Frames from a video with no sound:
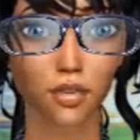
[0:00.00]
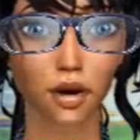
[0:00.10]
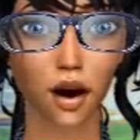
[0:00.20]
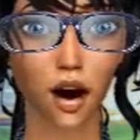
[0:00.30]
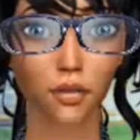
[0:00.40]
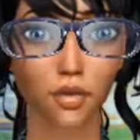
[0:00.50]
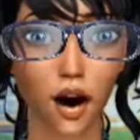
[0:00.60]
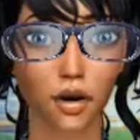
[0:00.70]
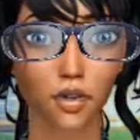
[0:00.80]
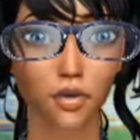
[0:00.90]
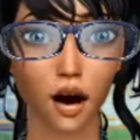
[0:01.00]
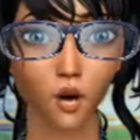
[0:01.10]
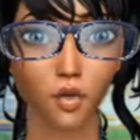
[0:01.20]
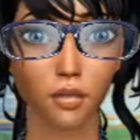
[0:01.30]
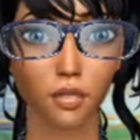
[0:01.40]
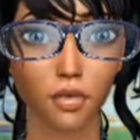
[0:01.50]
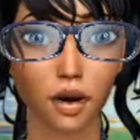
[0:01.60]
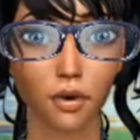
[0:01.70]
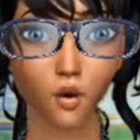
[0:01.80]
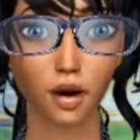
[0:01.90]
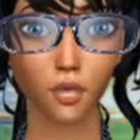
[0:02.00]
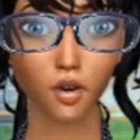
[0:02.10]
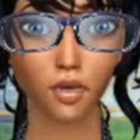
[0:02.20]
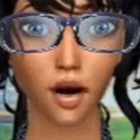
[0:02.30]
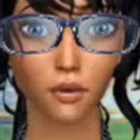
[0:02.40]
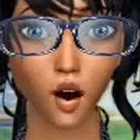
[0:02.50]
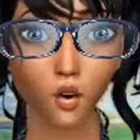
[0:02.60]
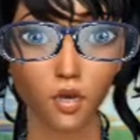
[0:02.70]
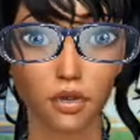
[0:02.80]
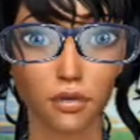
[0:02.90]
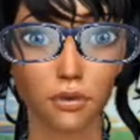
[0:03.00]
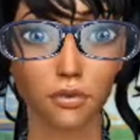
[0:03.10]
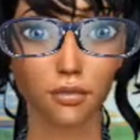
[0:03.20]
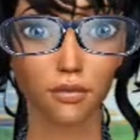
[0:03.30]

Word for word: Lean only side to side, not backwards or forwards.